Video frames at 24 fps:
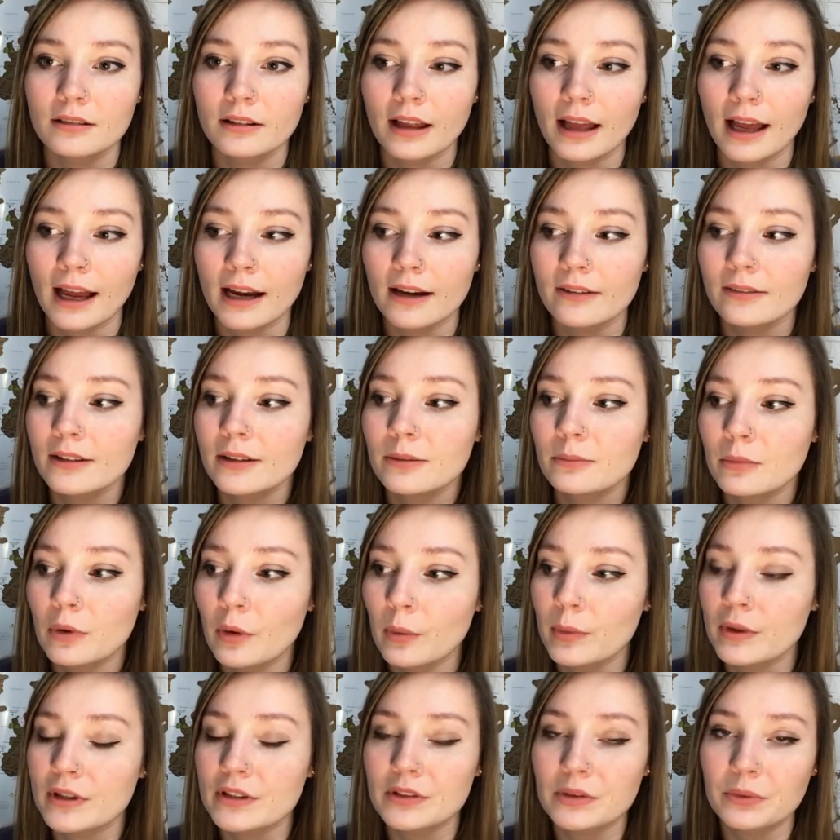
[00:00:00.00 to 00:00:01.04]
having
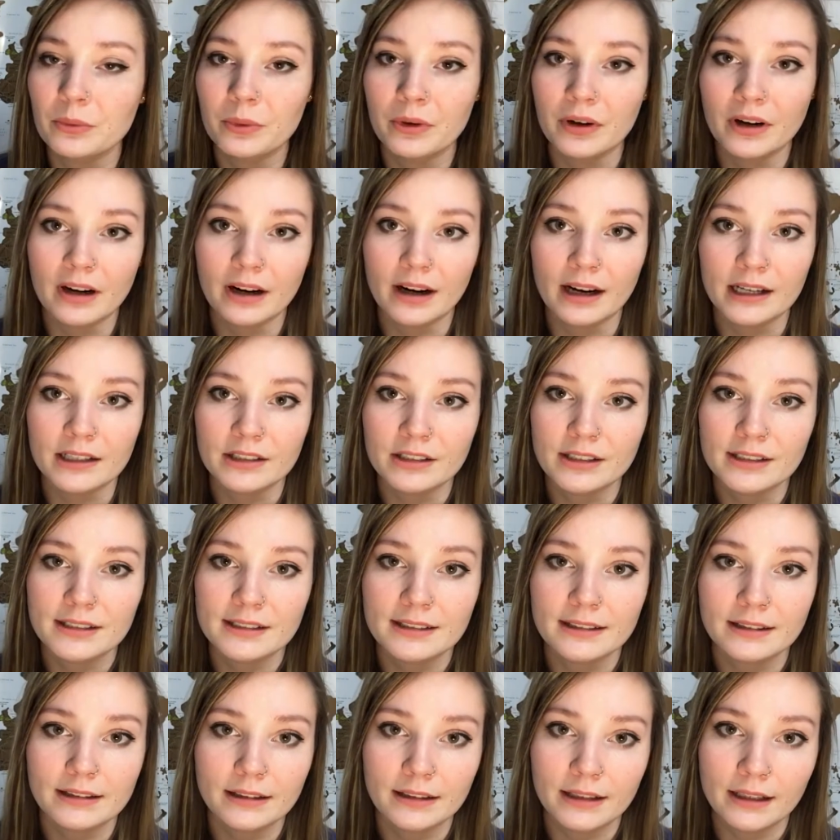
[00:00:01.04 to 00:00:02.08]
moments where I
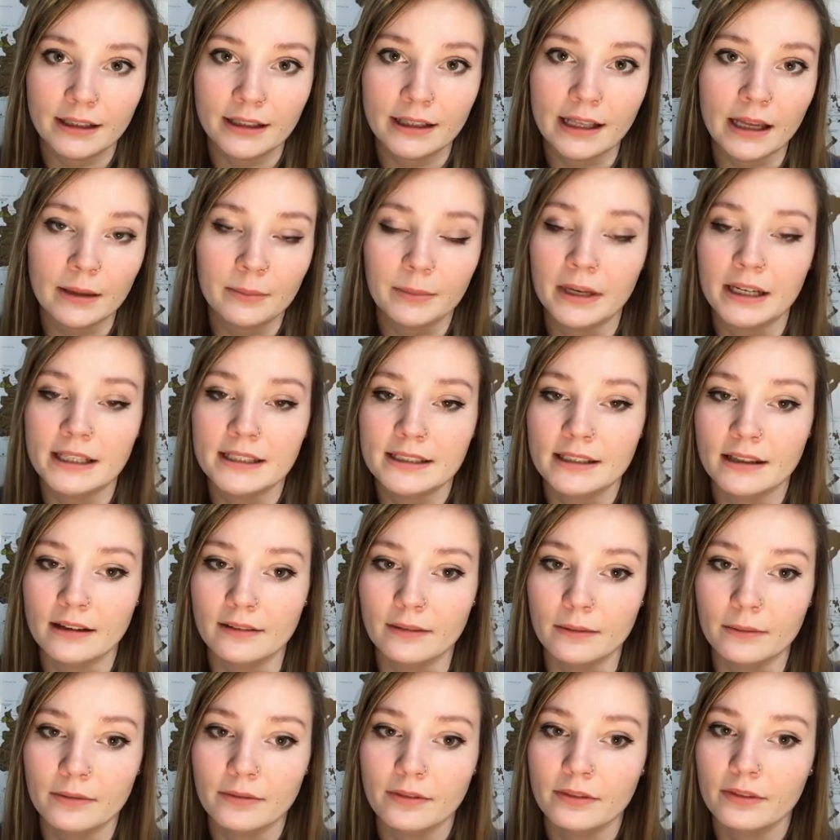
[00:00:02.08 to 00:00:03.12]
just let
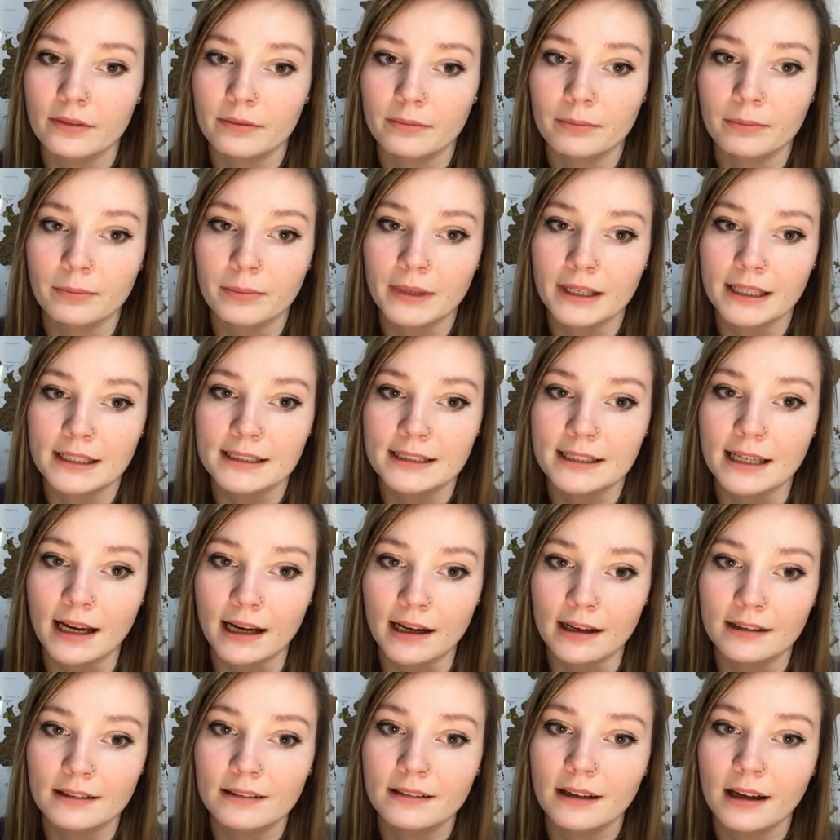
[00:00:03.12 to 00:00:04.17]
myself be
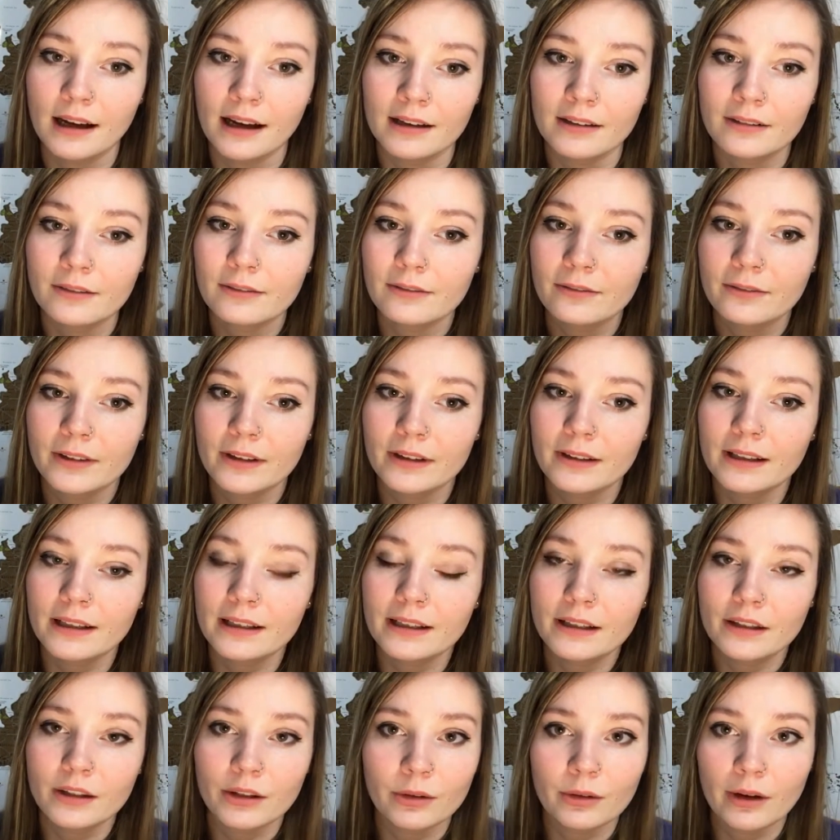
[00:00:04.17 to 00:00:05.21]
sad. I don't feel like
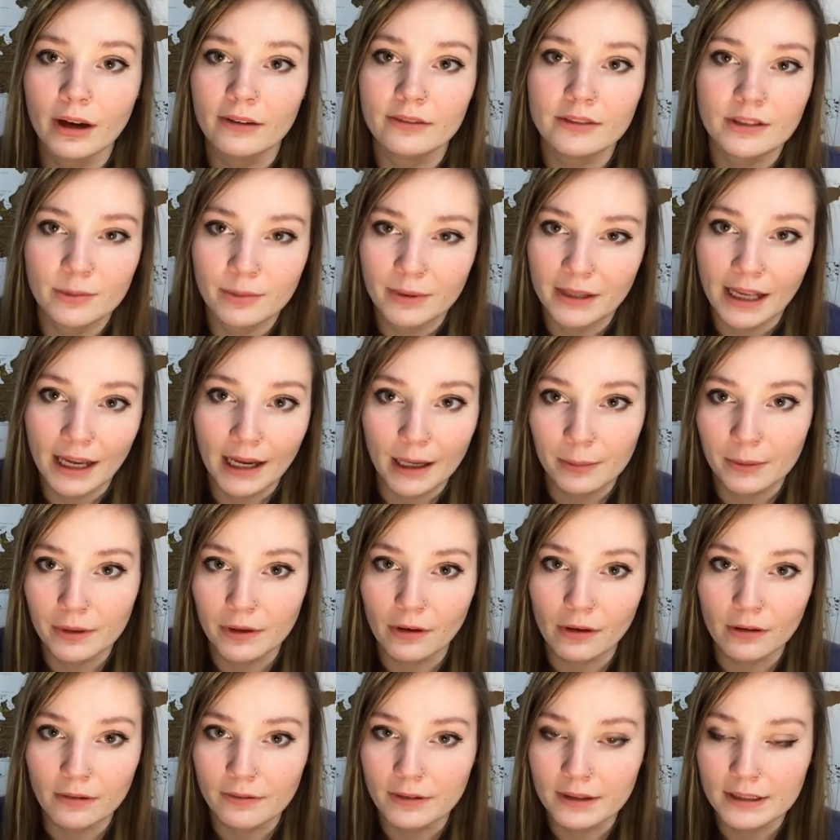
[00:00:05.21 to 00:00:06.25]
you have to be happy
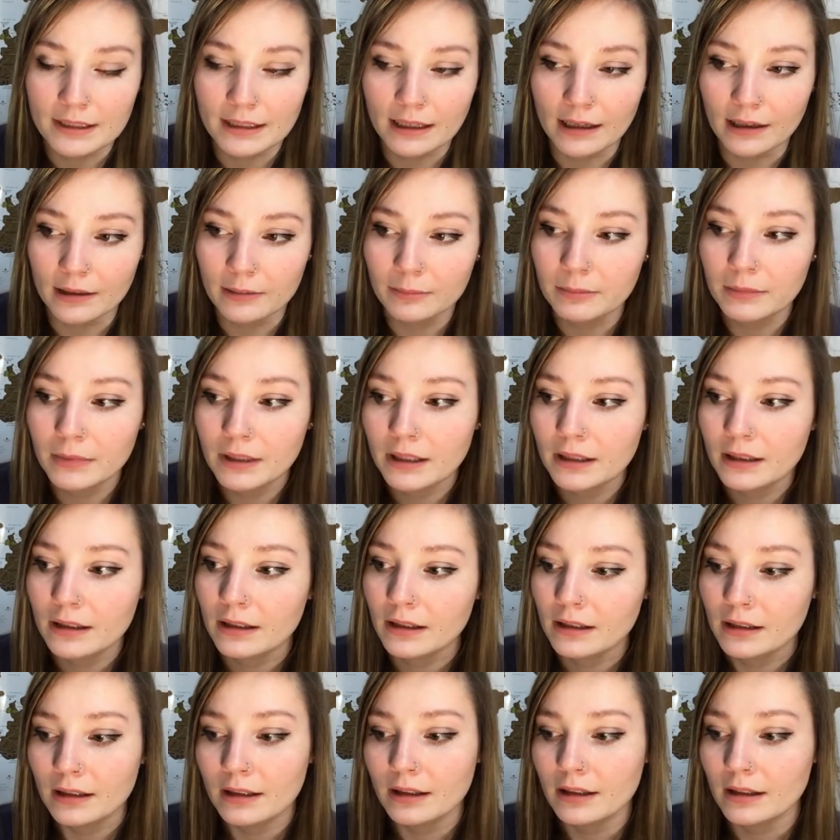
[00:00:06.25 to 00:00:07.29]
all the time.
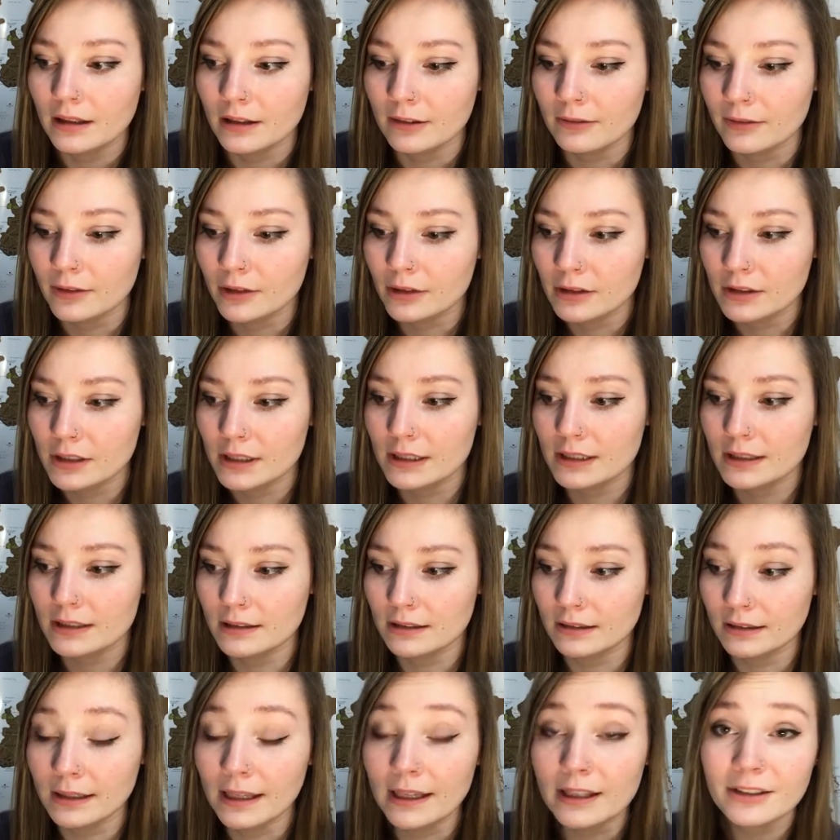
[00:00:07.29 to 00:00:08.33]
If you just
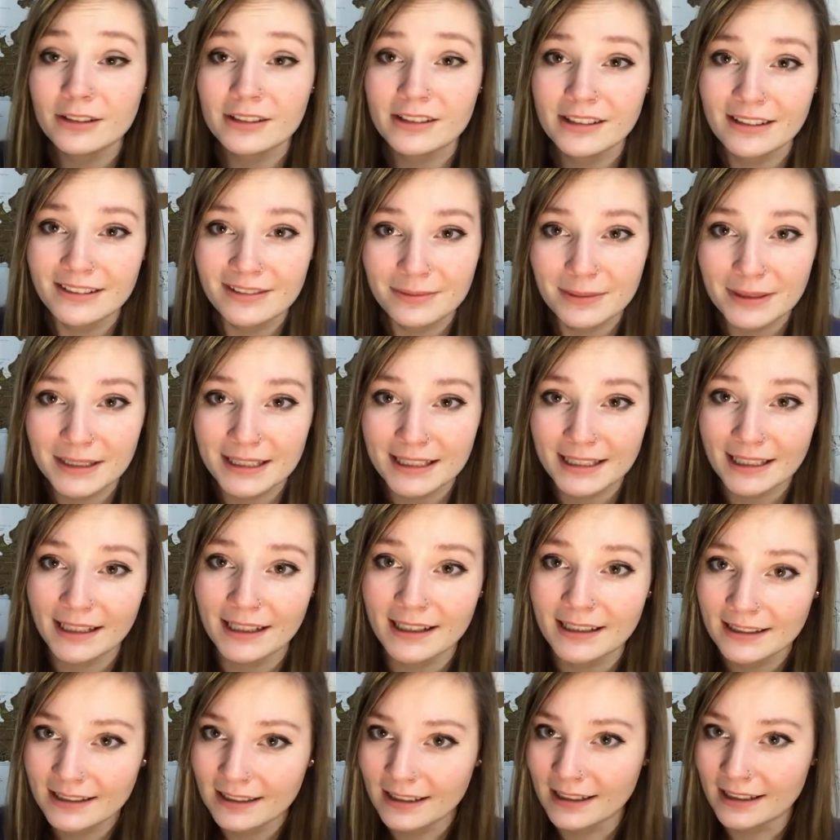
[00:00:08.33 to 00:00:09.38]
let yourself be
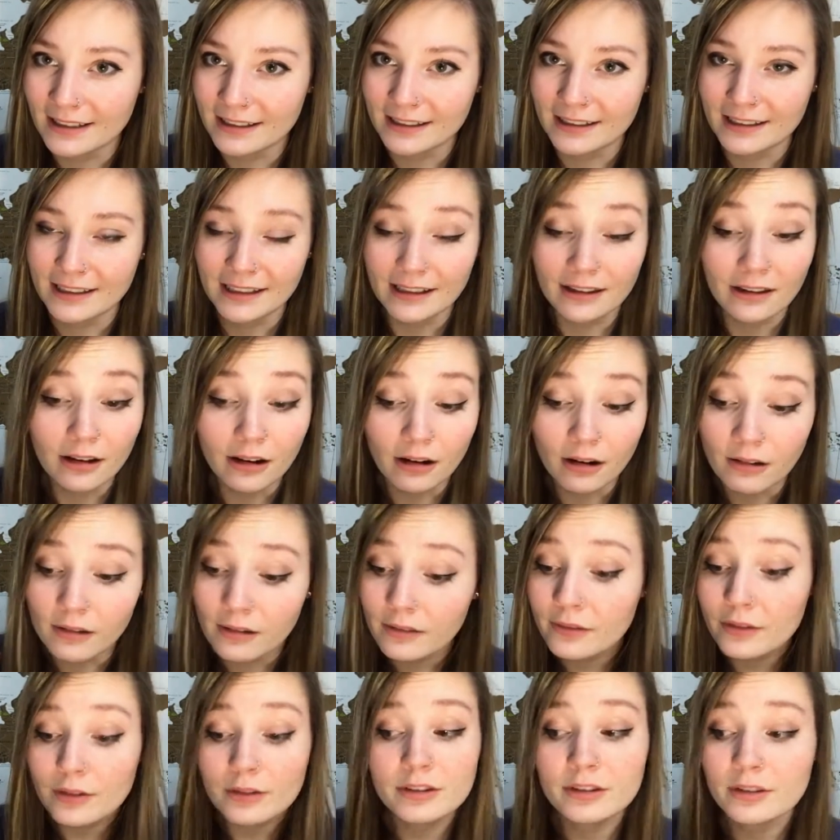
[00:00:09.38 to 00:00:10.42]
sad and get all
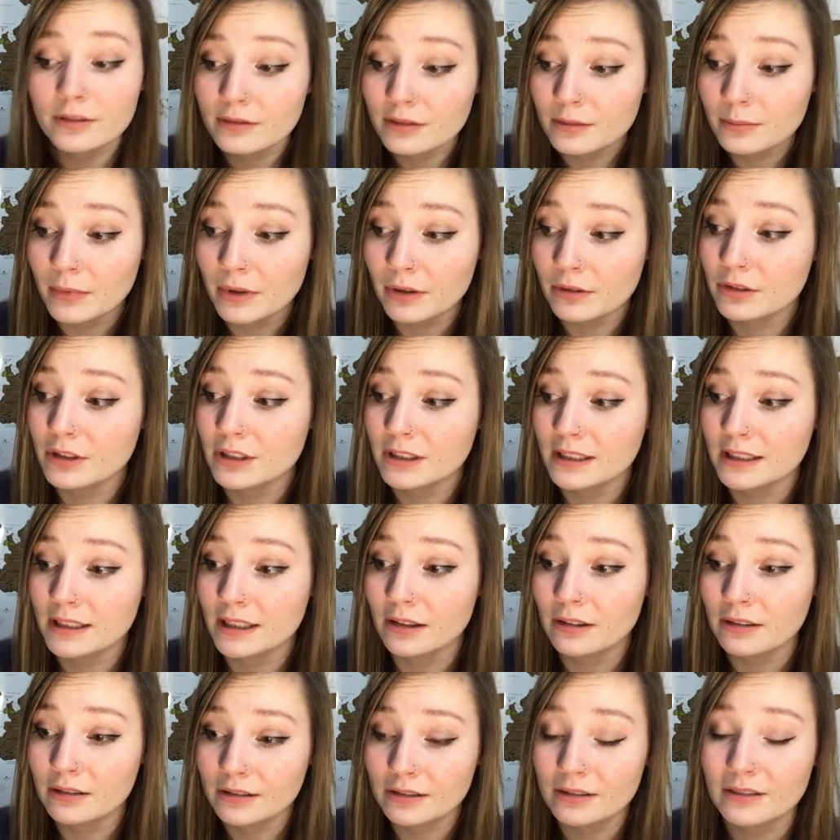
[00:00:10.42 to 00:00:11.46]
of those emotions
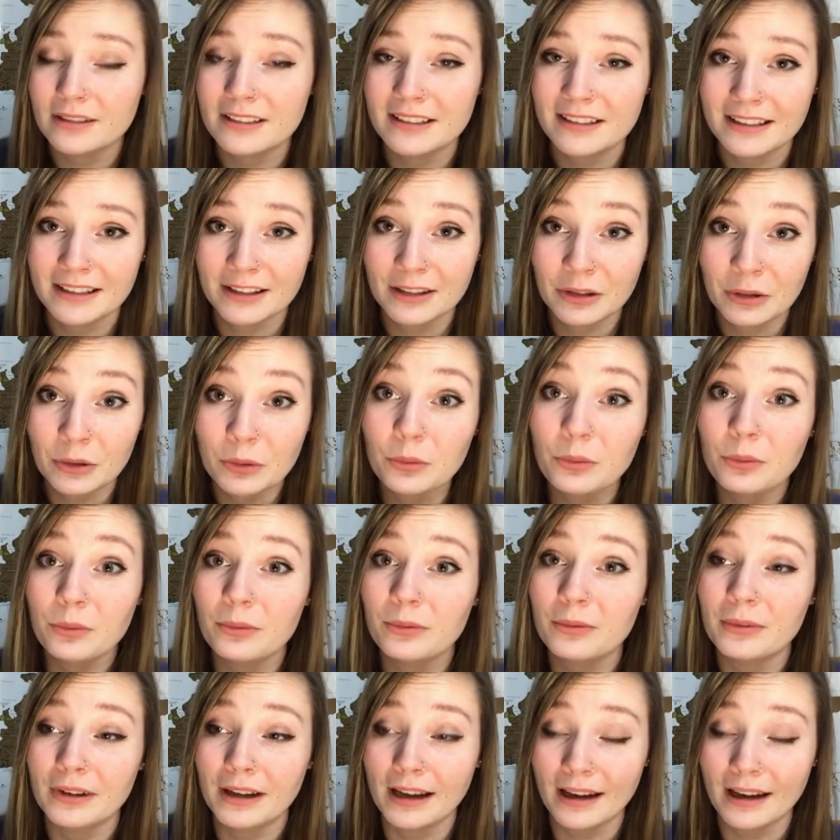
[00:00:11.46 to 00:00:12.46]
out, you